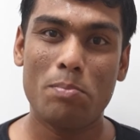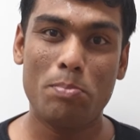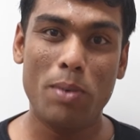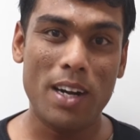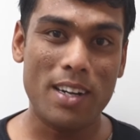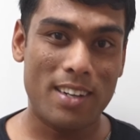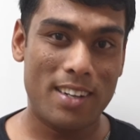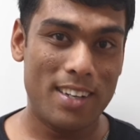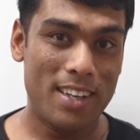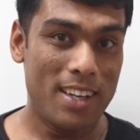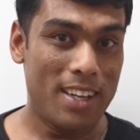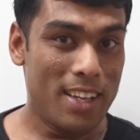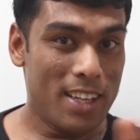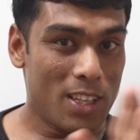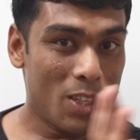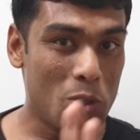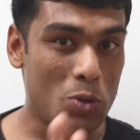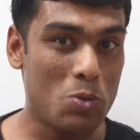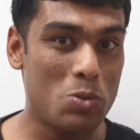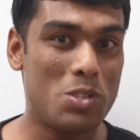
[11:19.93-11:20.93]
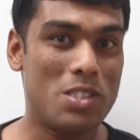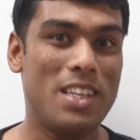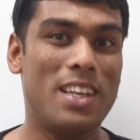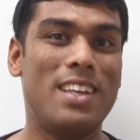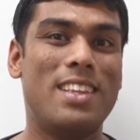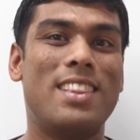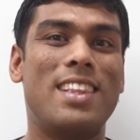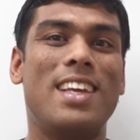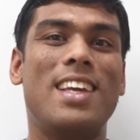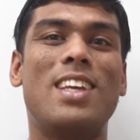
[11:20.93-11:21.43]
but
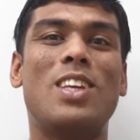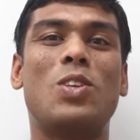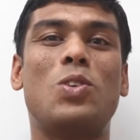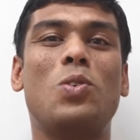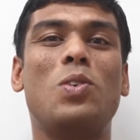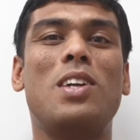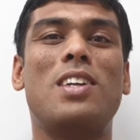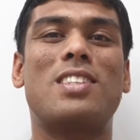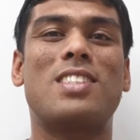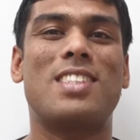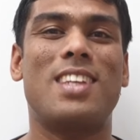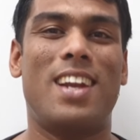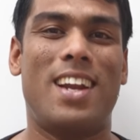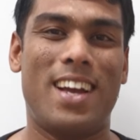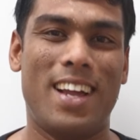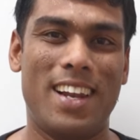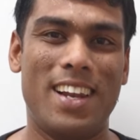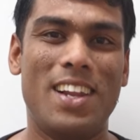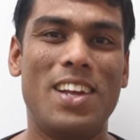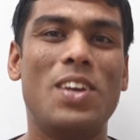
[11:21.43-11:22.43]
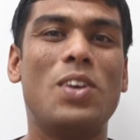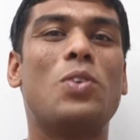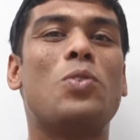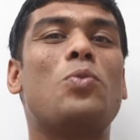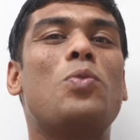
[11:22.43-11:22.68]
using the unit circle